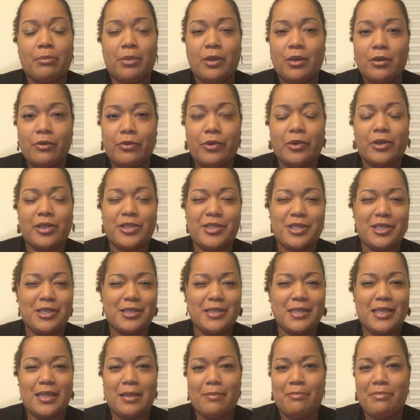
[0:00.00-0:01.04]
beautiful because you could
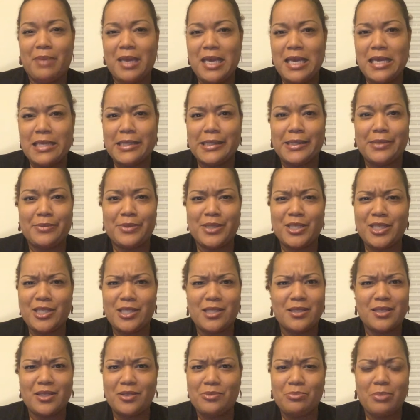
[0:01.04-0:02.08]
see the beads, and it was
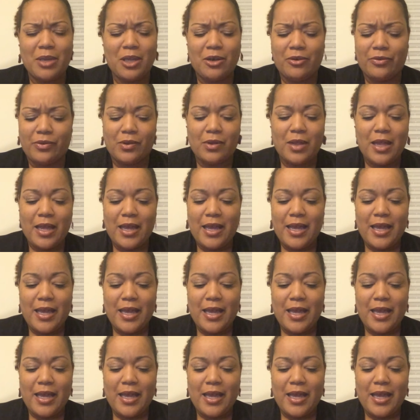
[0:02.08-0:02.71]
just so beautiful.